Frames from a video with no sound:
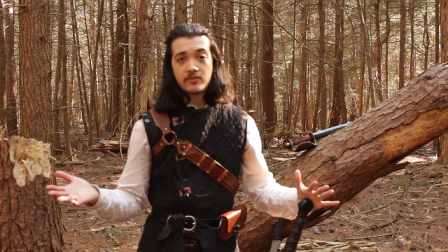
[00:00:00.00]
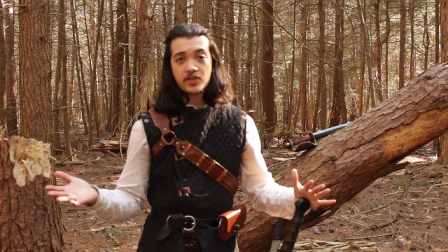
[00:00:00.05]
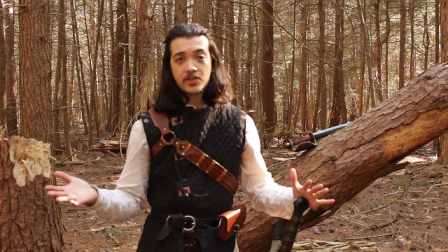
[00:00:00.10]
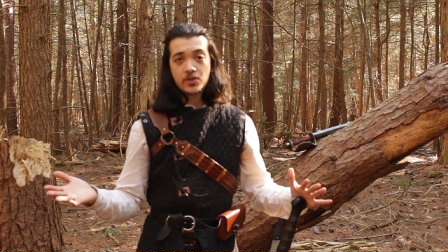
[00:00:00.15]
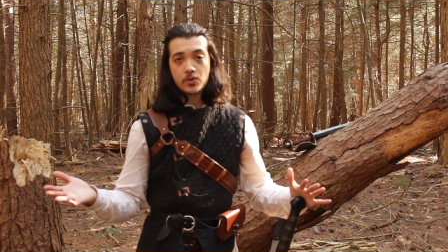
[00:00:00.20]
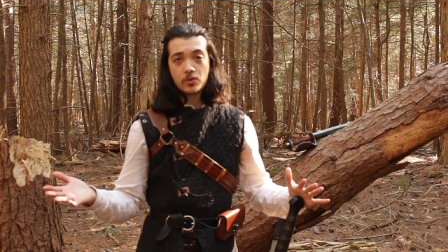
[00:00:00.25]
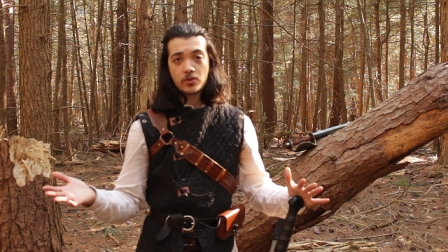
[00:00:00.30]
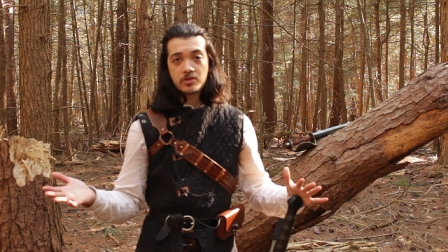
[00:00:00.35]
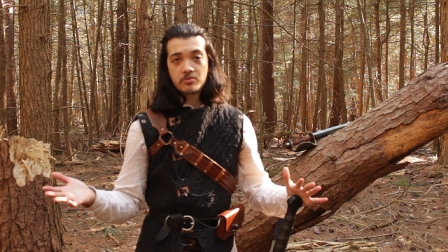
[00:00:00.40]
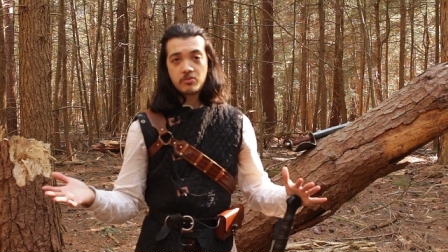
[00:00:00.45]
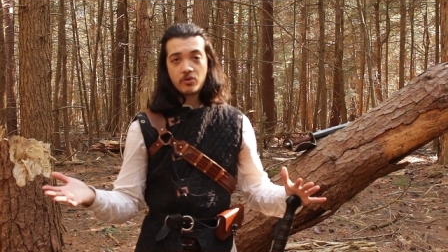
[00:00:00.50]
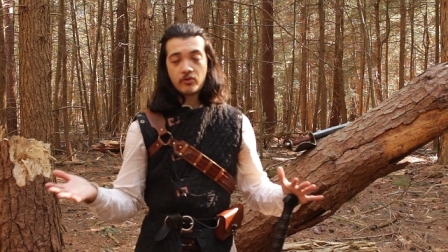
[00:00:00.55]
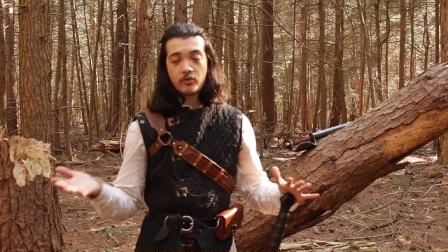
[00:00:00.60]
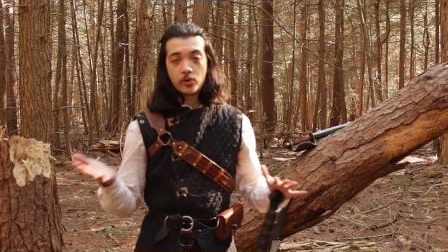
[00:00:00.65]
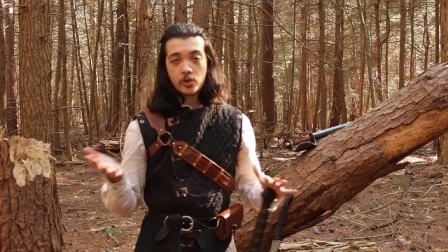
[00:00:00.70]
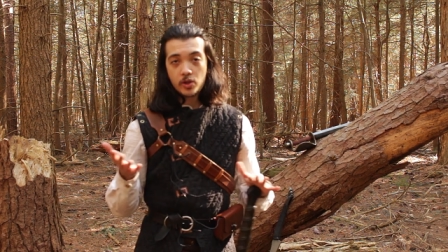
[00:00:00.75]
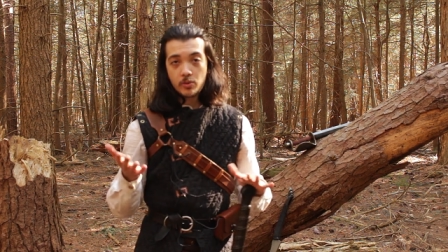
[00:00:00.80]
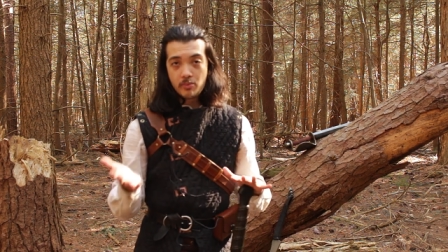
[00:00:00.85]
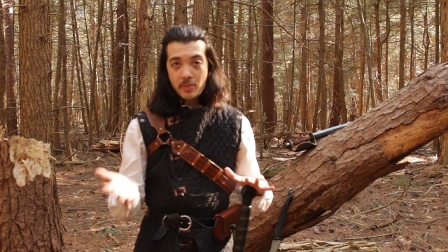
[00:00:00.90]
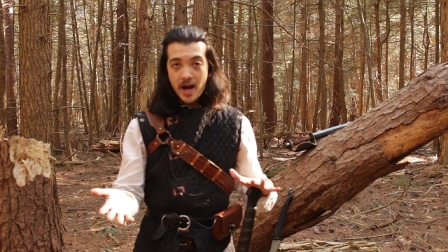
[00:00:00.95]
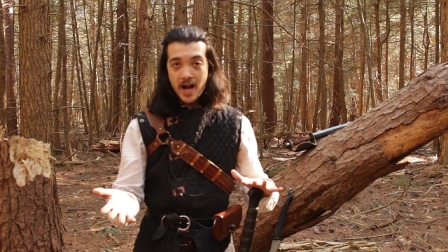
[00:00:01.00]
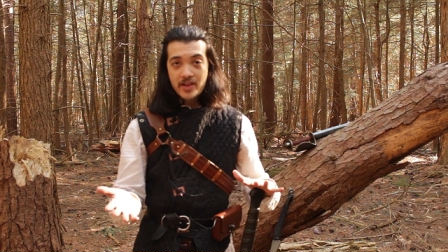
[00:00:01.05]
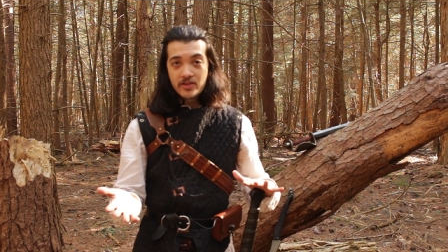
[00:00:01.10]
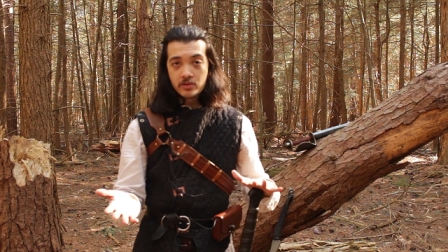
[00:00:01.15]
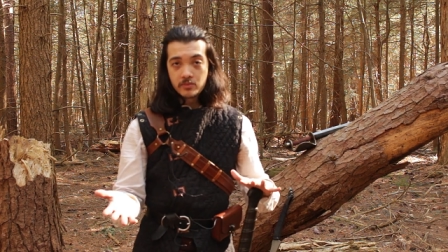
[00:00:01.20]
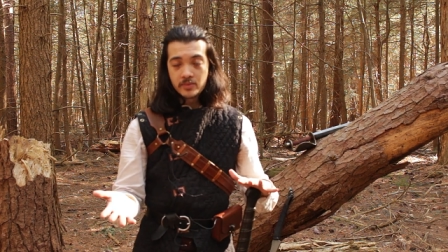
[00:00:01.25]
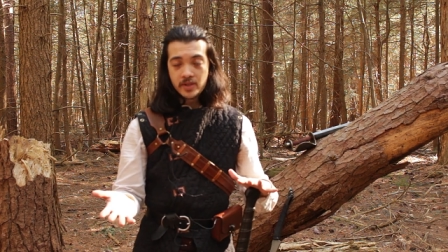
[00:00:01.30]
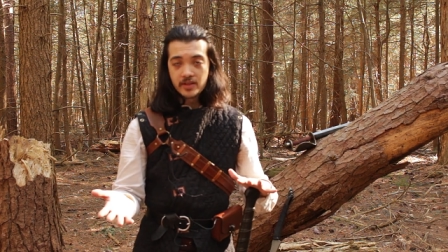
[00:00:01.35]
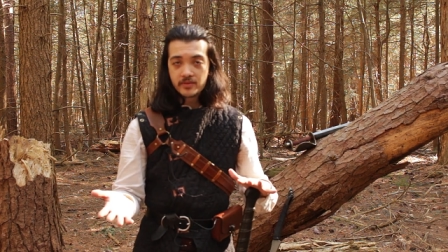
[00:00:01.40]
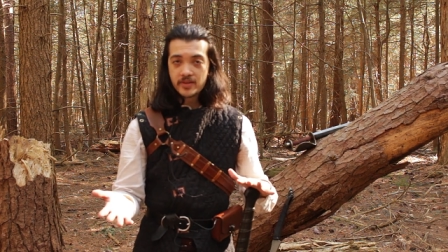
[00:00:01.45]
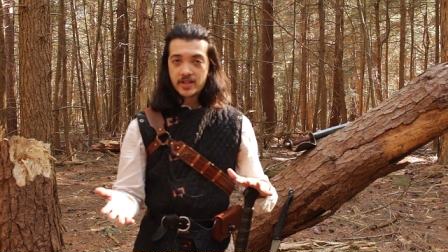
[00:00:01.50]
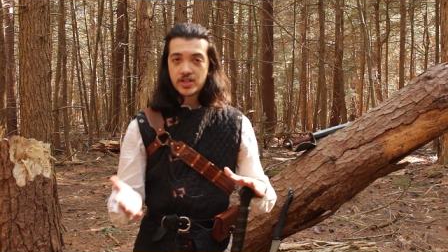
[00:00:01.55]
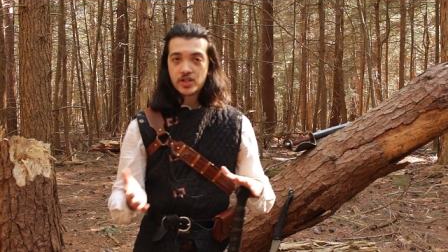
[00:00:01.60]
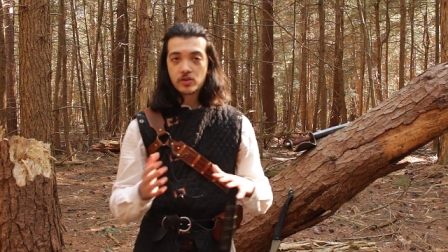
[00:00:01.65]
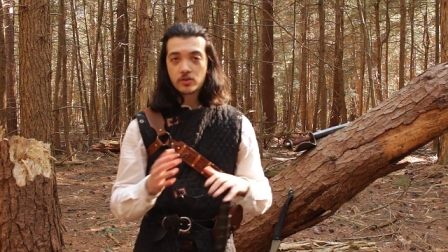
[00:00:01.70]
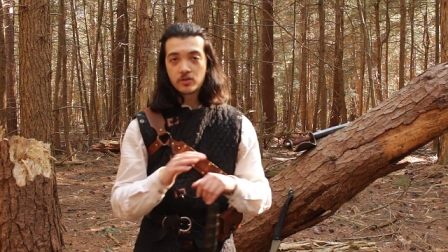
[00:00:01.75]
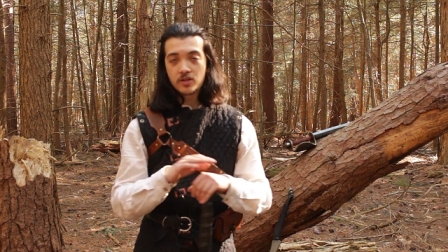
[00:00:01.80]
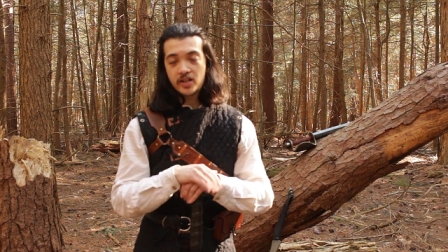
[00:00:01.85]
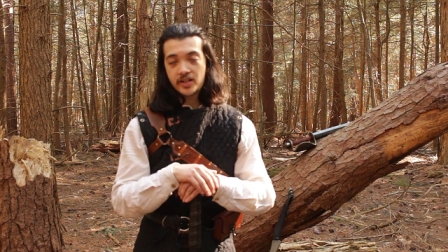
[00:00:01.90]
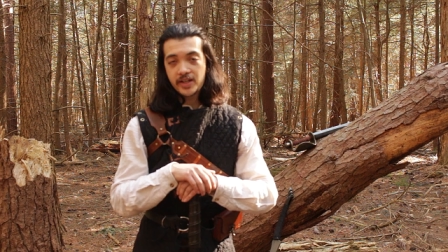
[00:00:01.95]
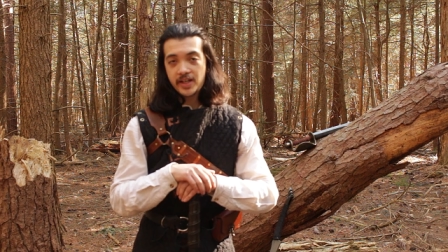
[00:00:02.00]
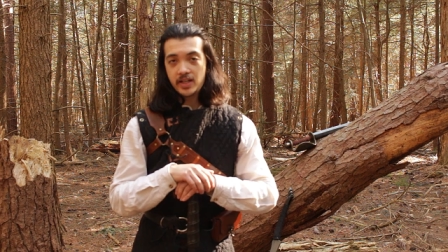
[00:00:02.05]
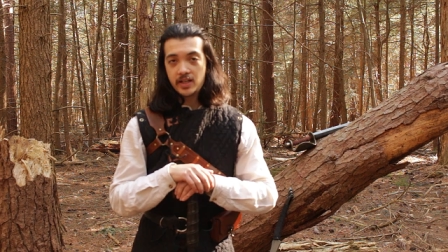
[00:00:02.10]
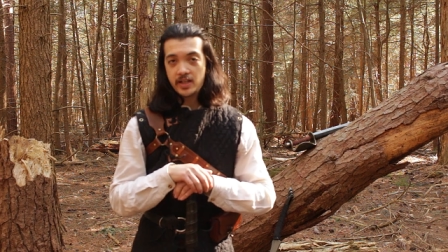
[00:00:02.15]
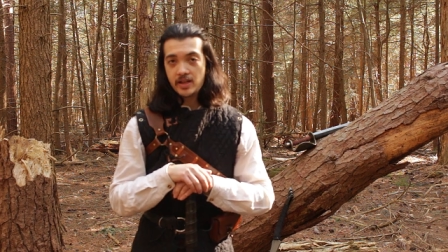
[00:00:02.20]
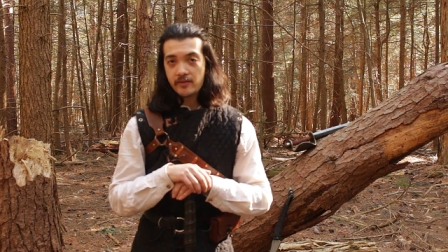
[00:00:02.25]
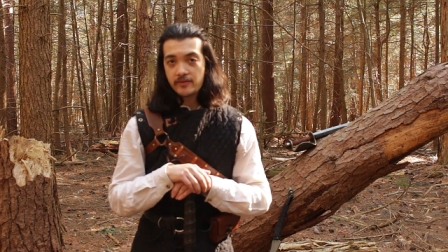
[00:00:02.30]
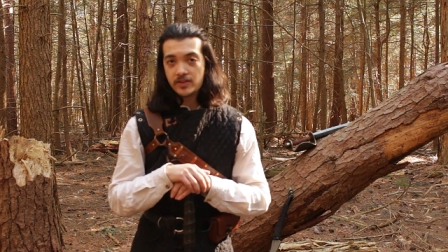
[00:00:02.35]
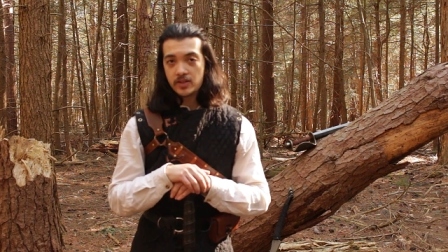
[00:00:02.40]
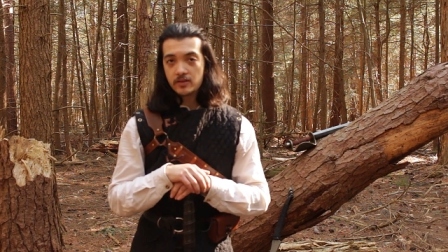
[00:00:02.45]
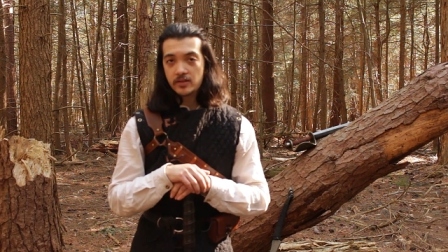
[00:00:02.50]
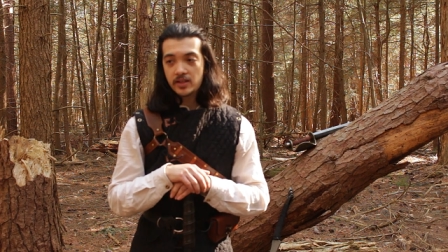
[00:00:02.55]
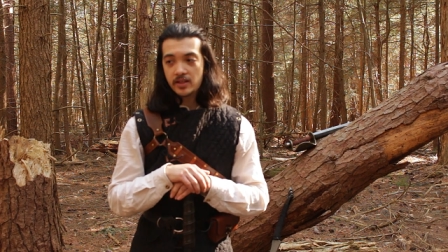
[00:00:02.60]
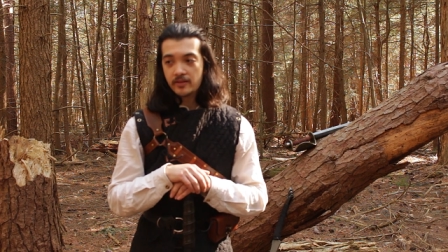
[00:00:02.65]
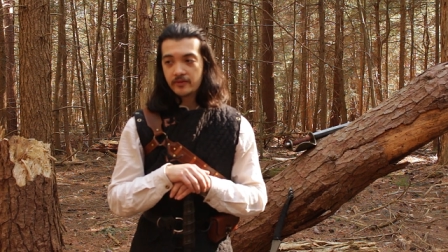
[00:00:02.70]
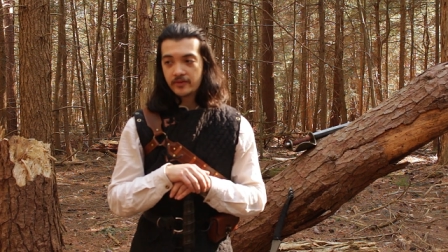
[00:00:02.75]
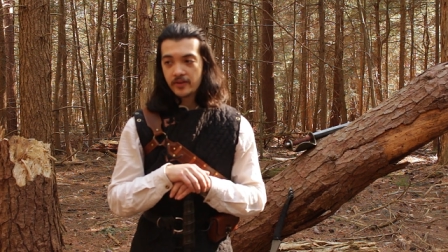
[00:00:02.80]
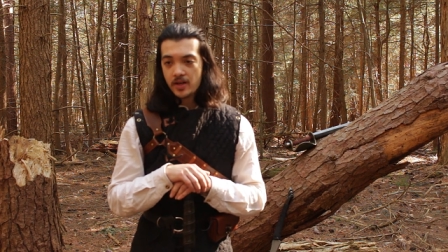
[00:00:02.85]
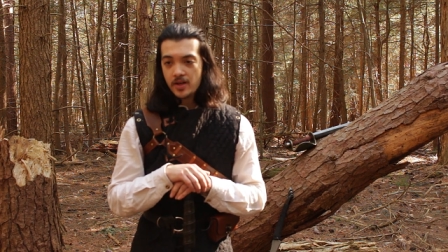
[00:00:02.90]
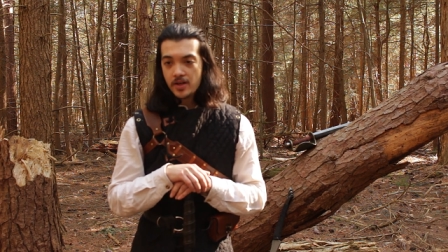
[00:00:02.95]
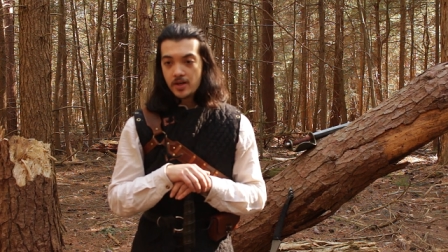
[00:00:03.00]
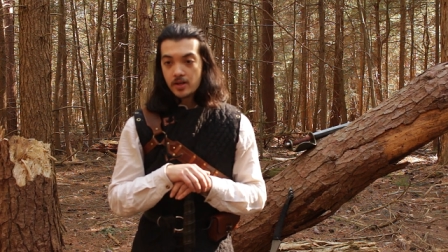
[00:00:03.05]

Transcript: the swords before you buy them unless you're lucky enough to live